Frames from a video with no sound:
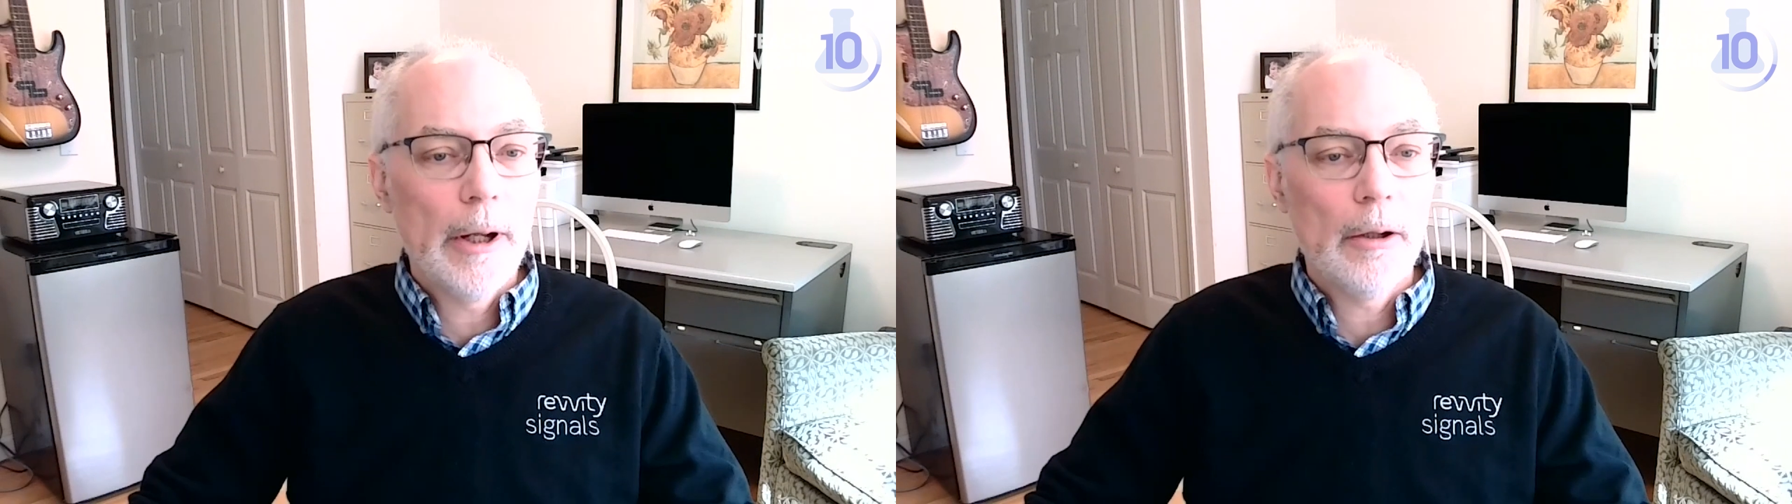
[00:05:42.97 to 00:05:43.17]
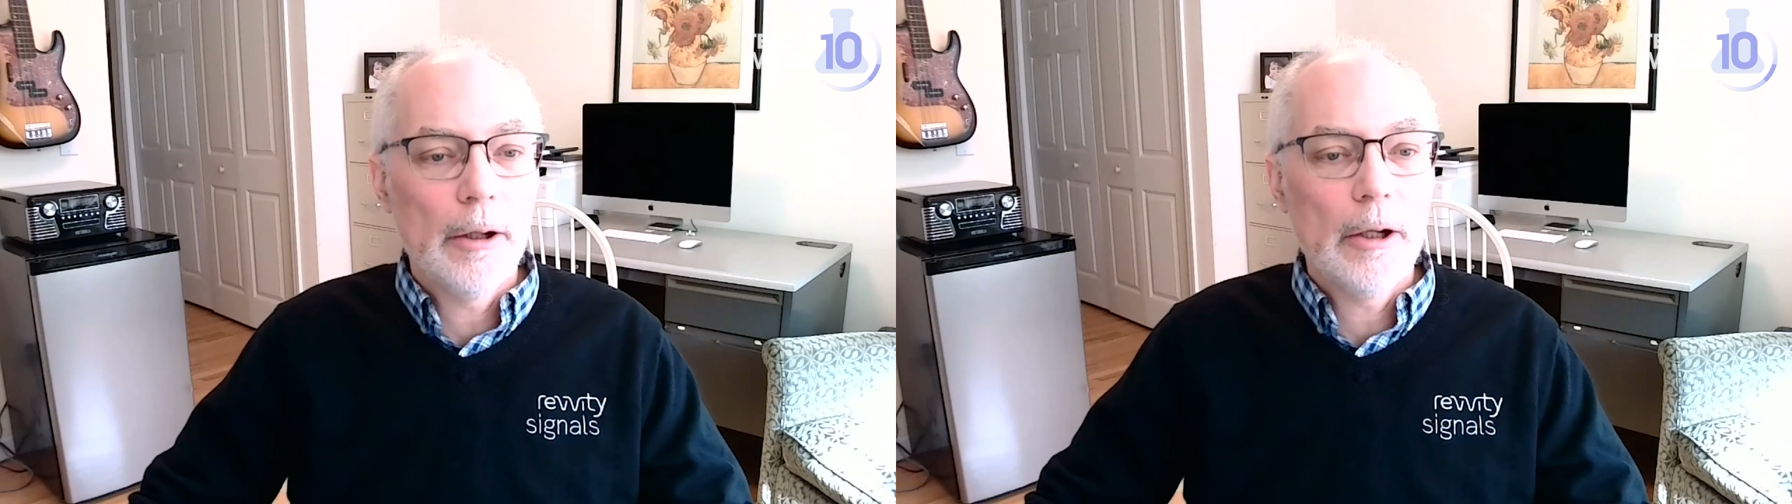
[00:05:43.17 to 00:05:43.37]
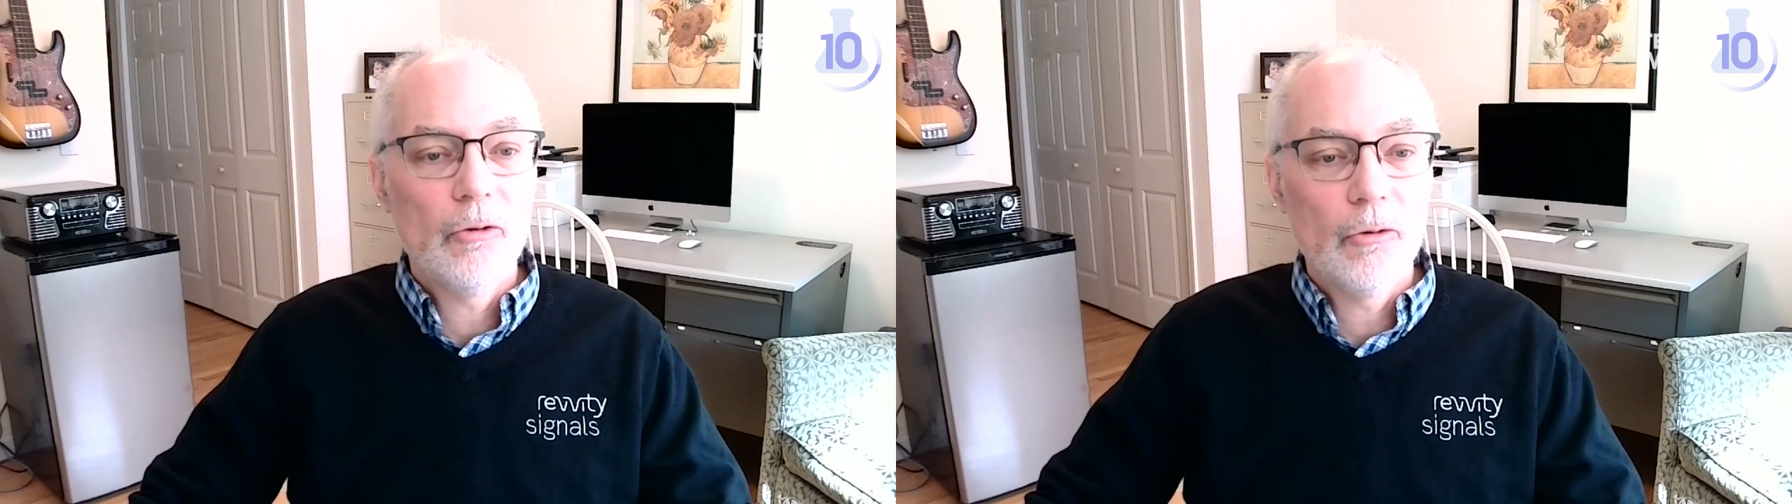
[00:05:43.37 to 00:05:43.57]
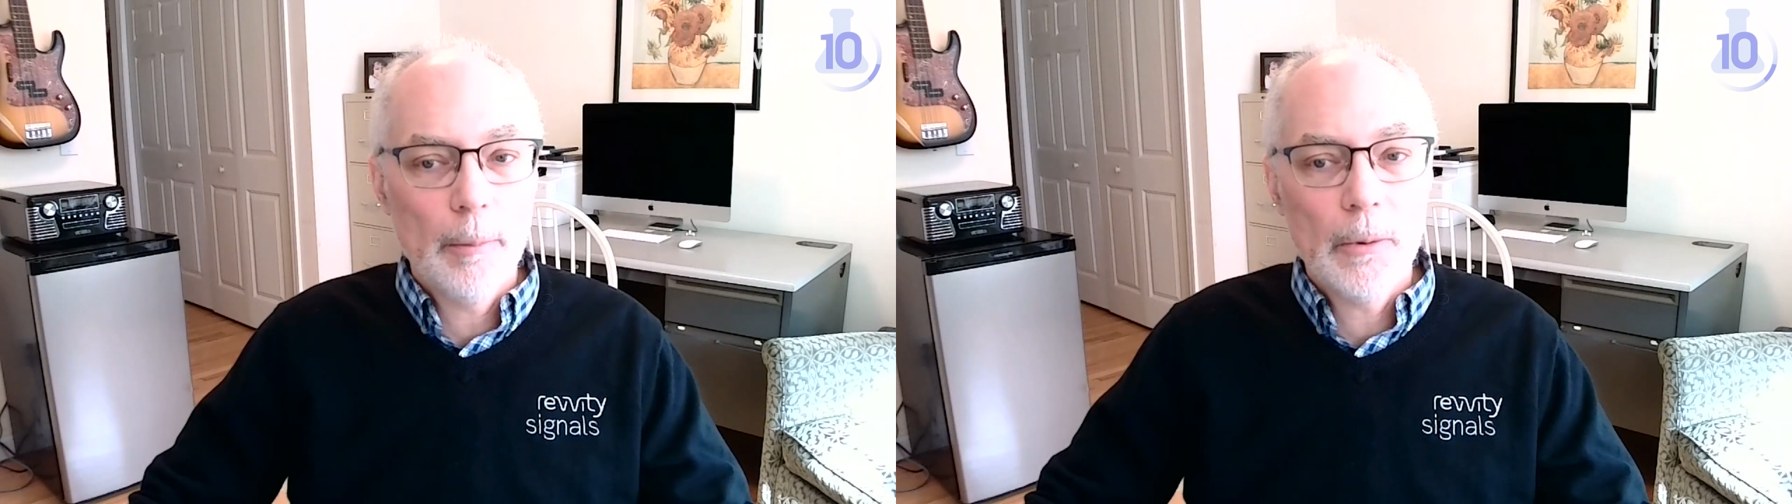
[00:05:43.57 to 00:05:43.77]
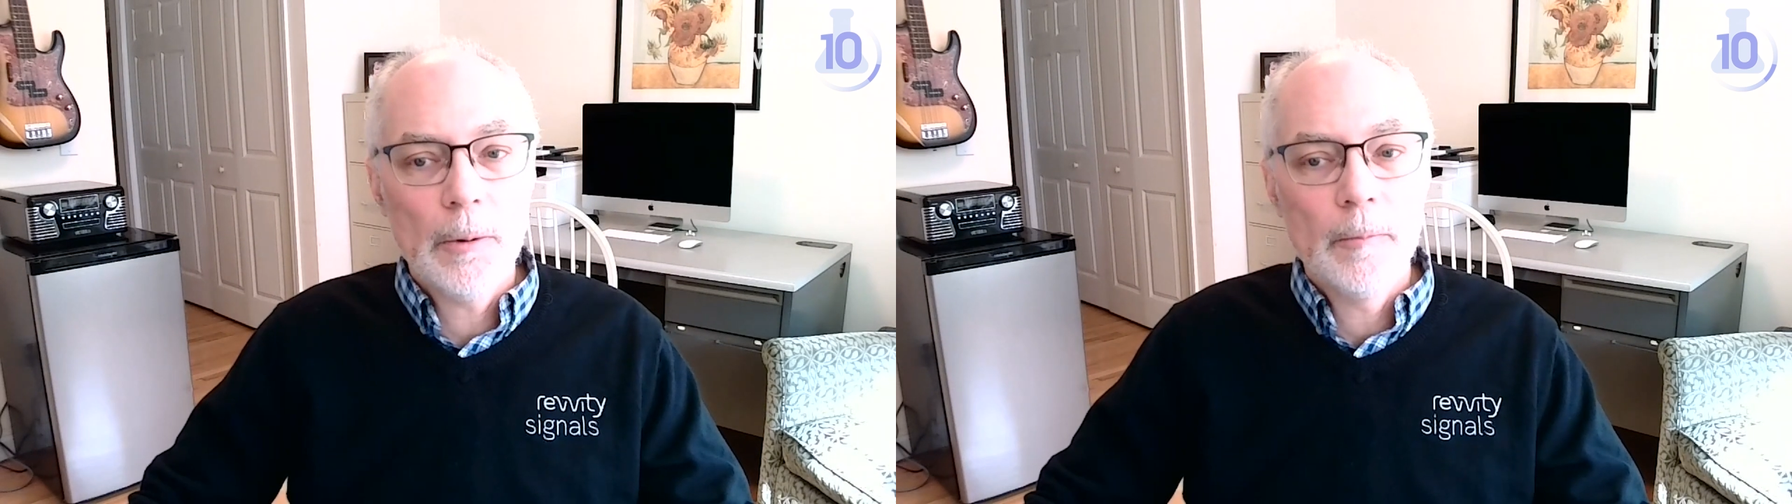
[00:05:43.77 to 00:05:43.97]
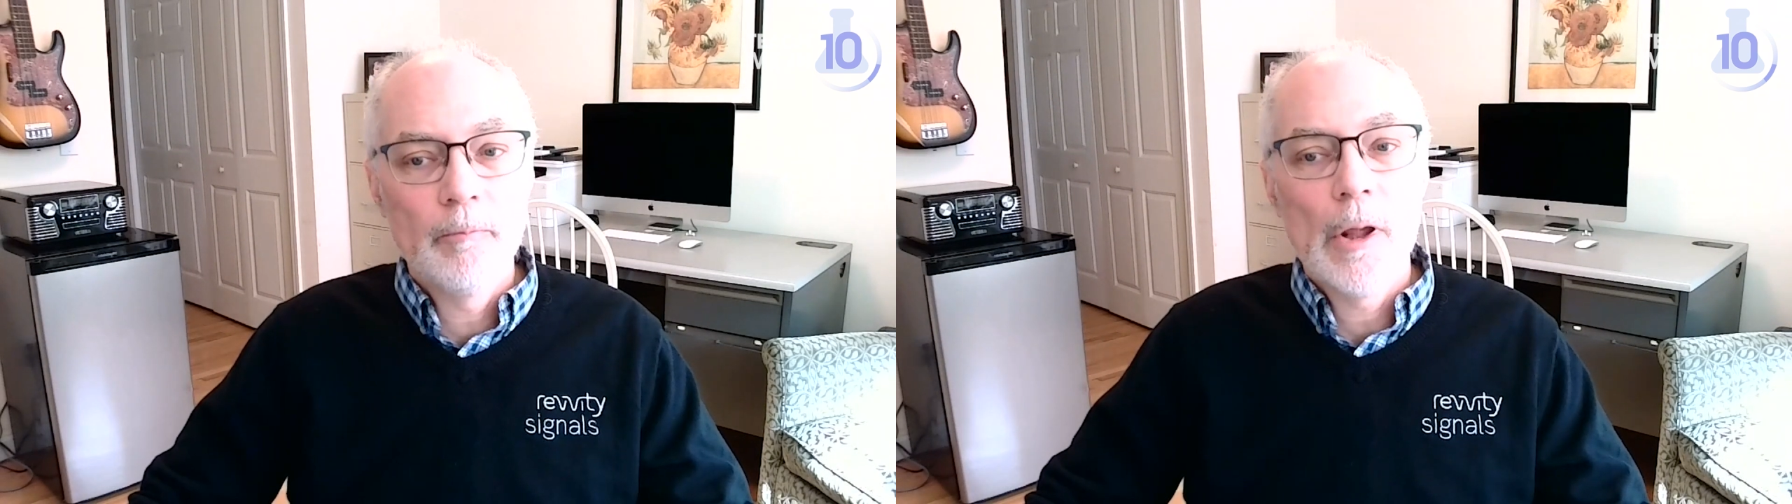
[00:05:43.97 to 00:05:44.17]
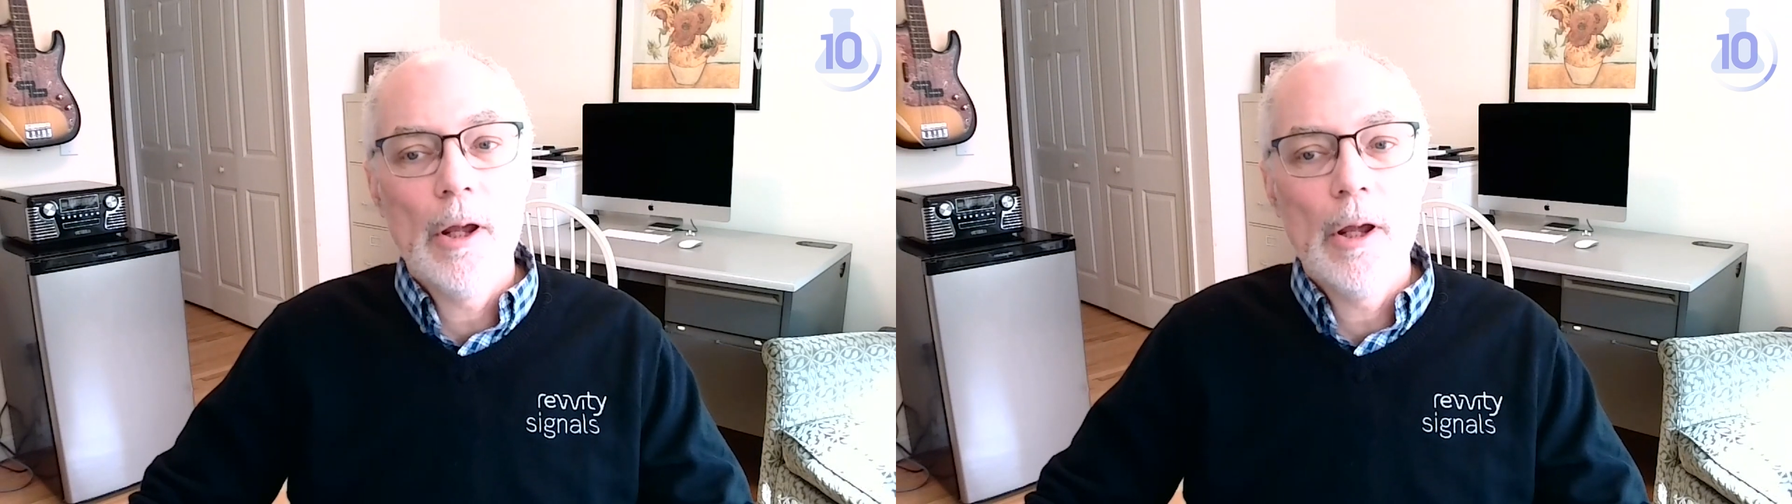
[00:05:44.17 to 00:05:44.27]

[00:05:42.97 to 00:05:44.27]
analytics simple,